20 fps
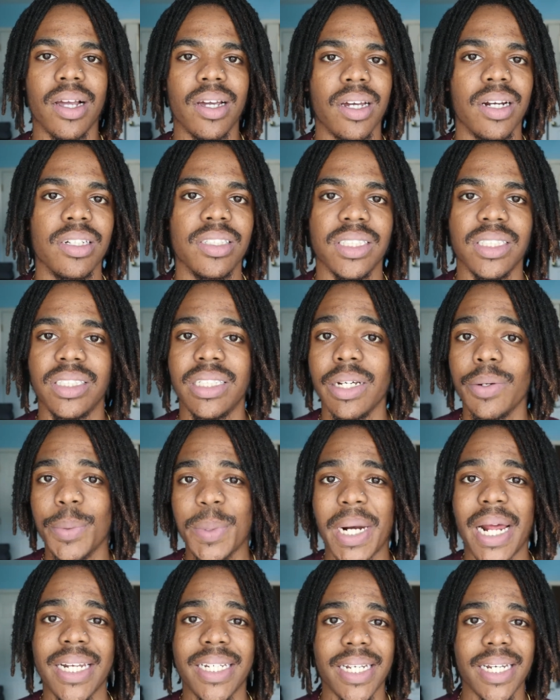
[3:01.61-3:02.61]
I could have just did
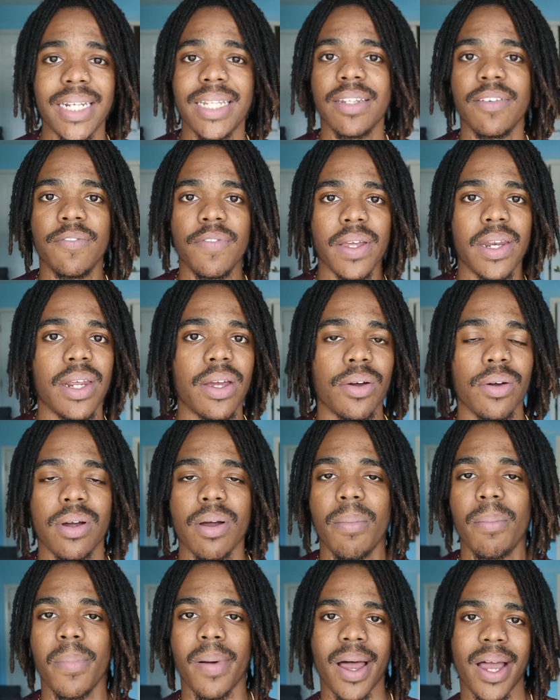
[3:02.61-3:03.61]
what I did in the video,
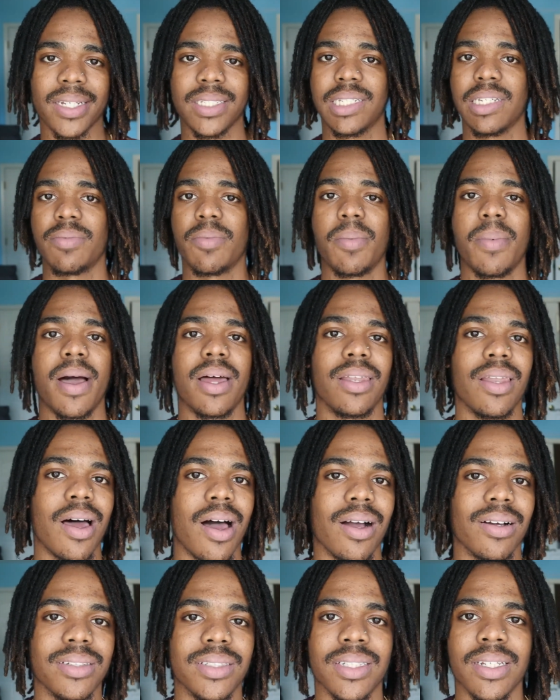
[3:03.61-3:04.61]
combined some of my
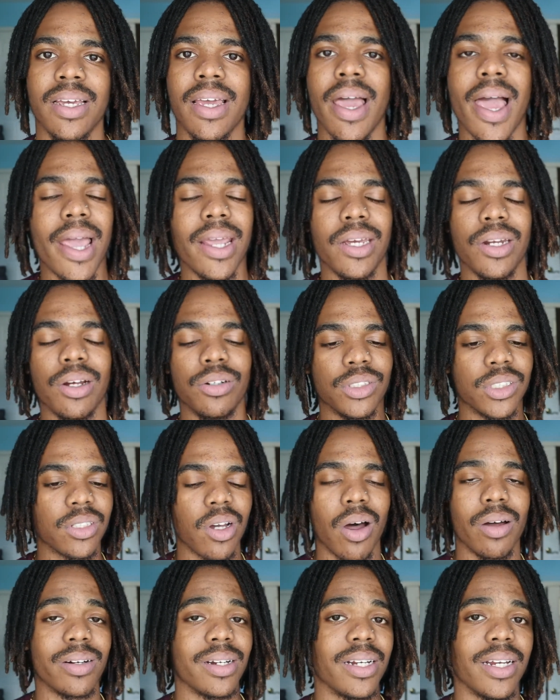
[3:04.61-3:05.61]
locks and, you know, just
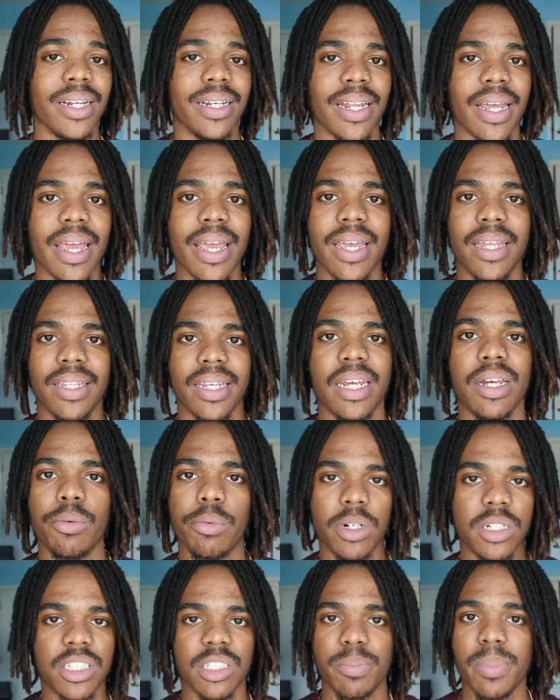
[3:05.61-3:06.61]
called it a day, and then it
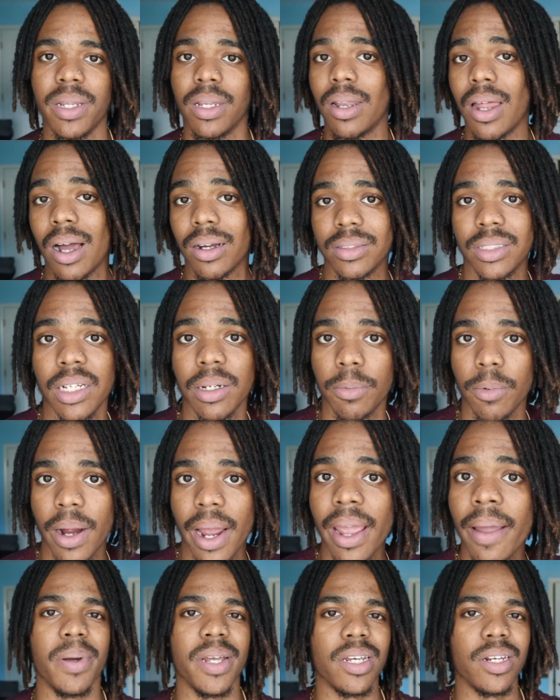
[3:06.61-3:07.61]
would have just been locked up,
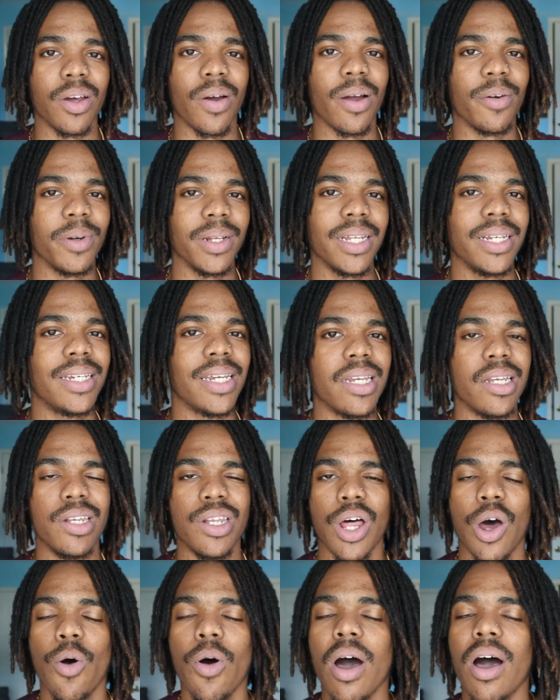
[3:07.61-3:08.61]
right? But you know, I really didn't
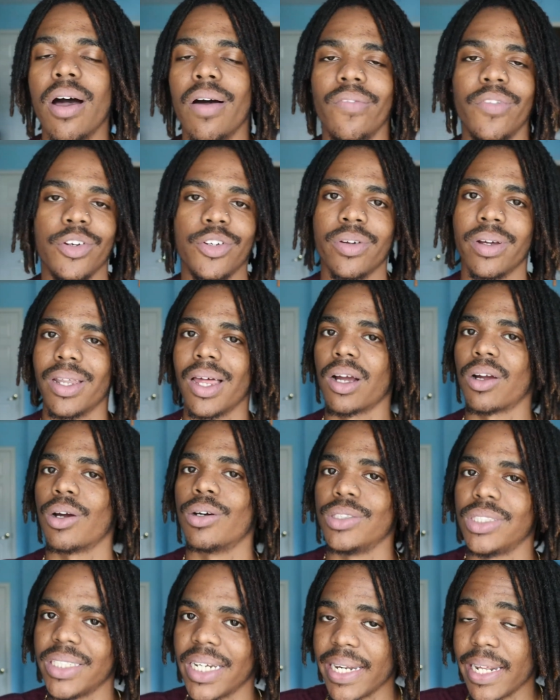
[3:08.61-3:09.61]
know of the dreadlock
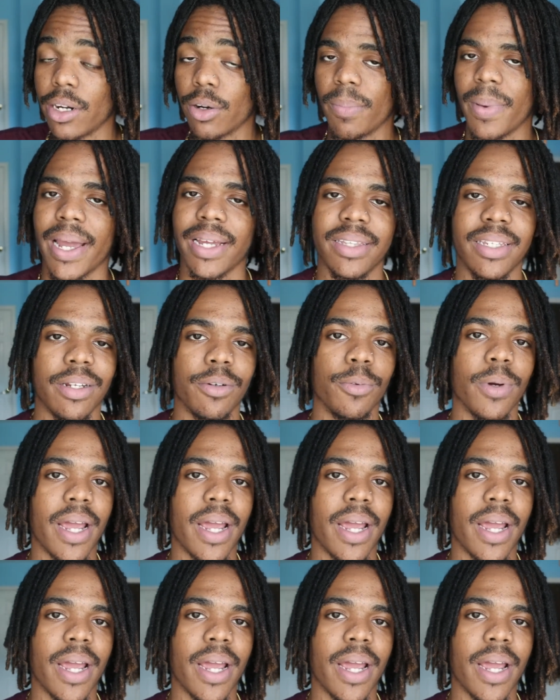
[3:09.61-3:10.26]
crochet needle back then,